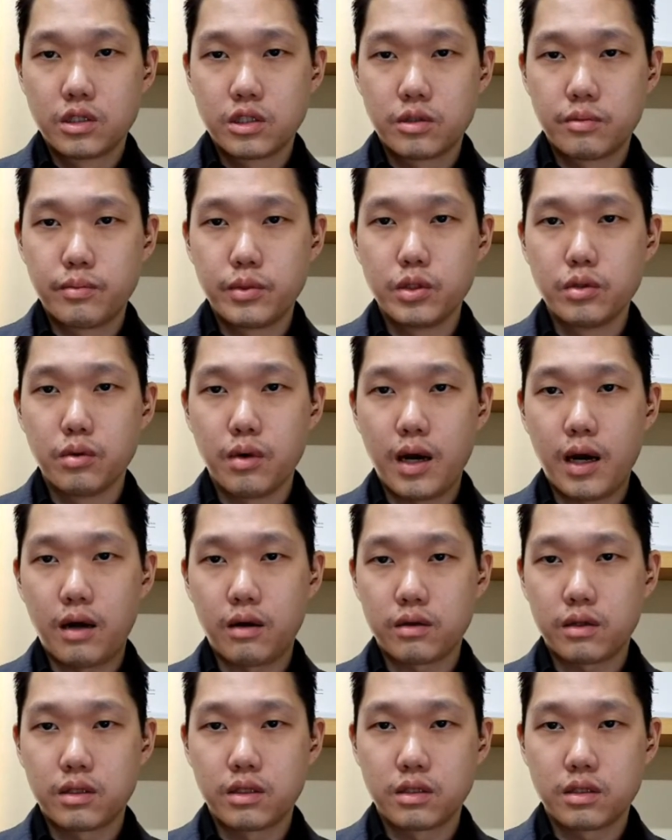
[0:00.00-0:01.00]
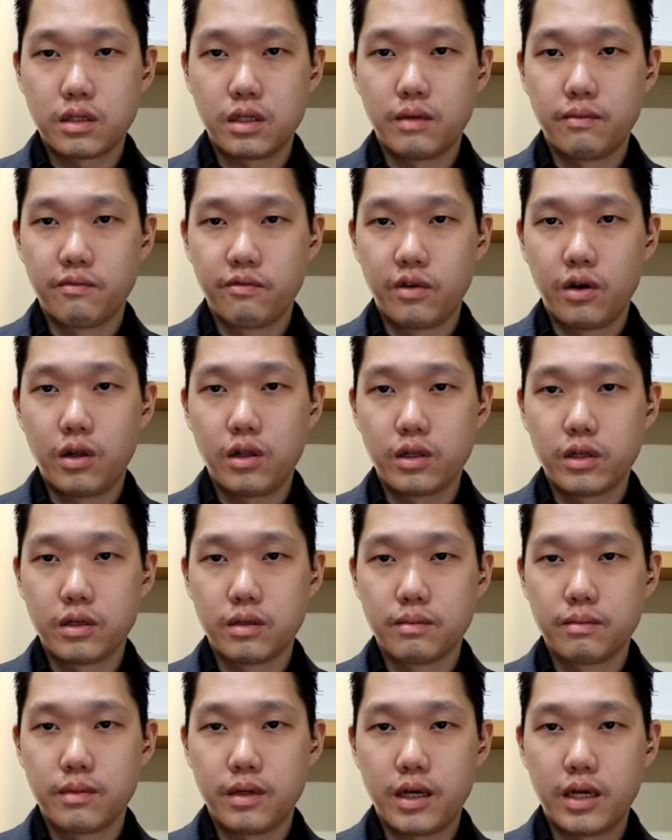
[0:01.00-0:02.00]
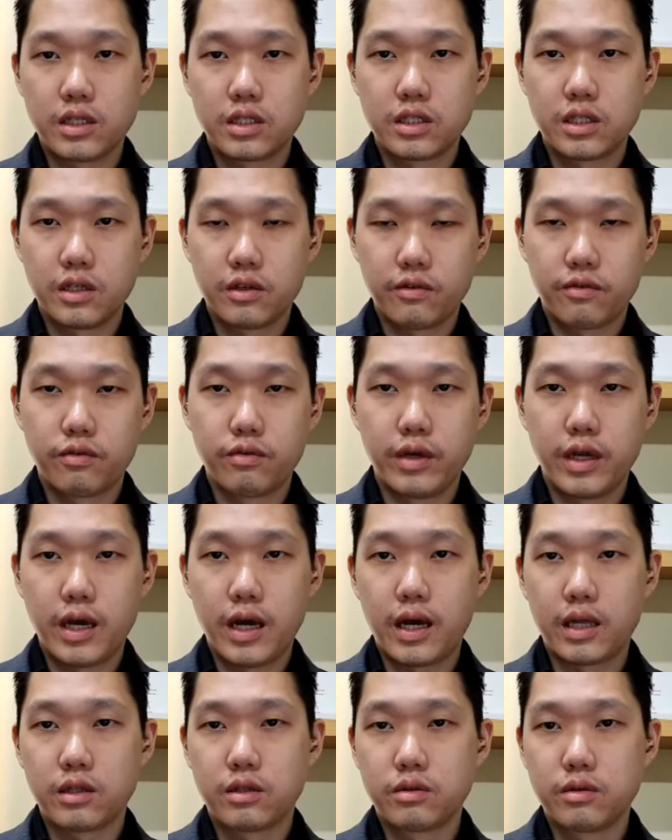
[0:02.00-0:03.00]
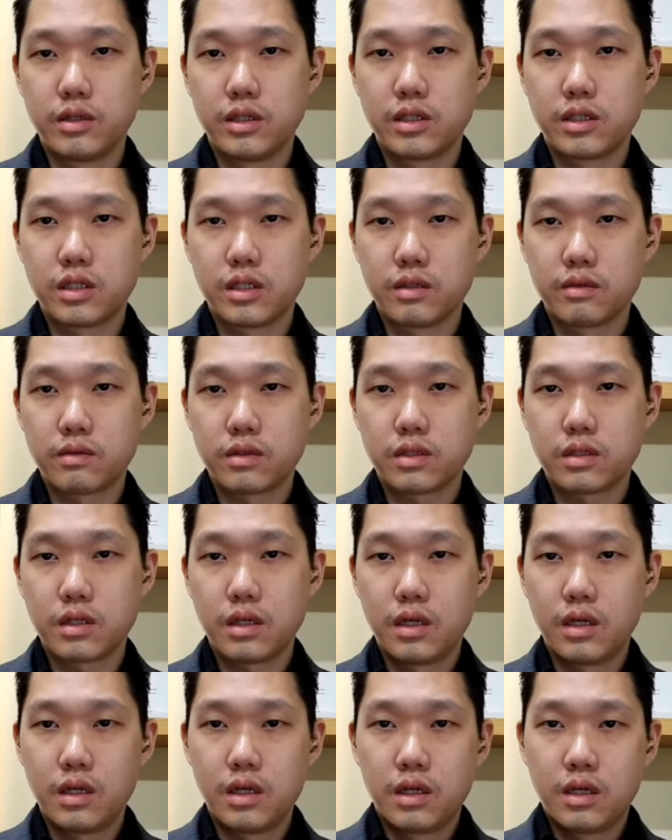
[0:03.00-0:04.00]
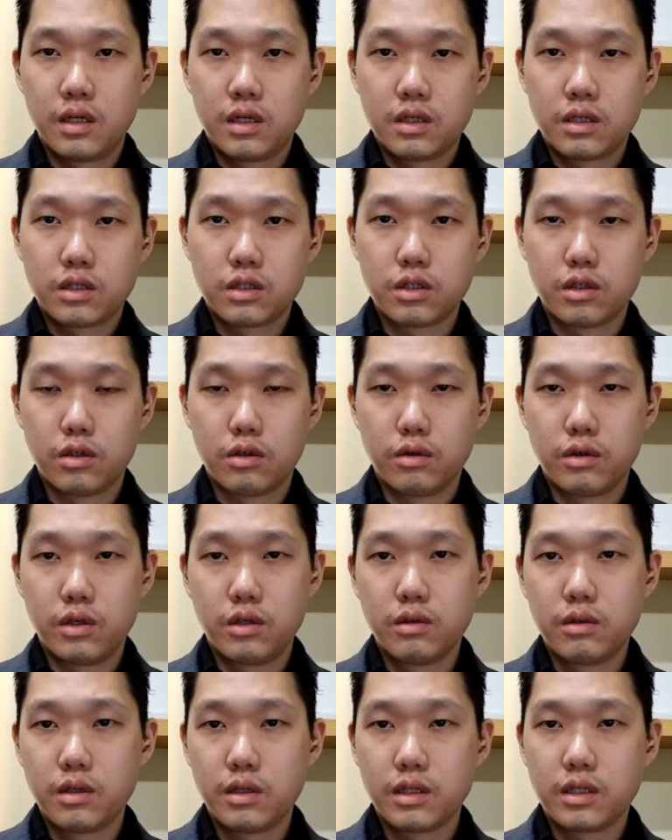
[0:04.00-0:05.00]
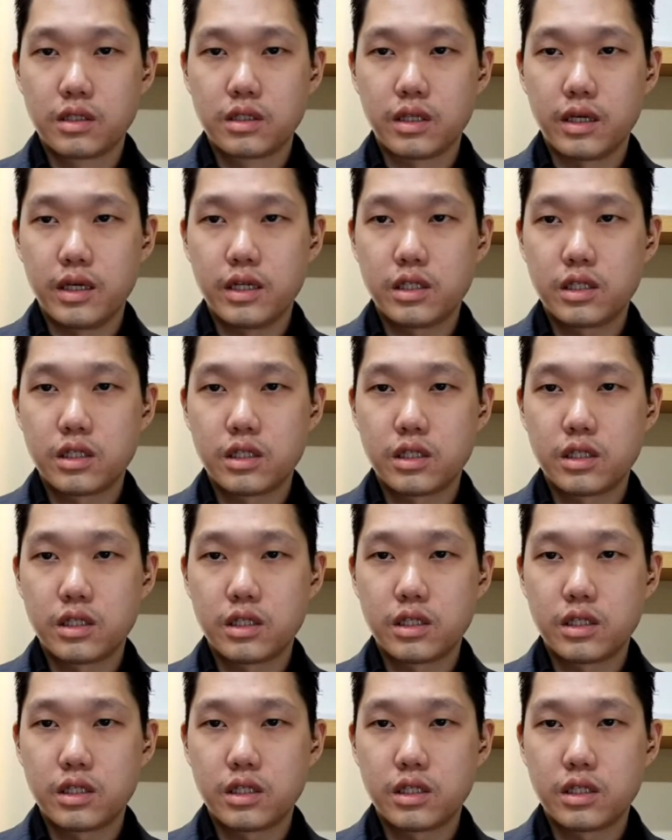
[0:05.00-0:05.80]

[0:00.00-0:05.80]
spew out the same volume as if we had three shifts. So utilization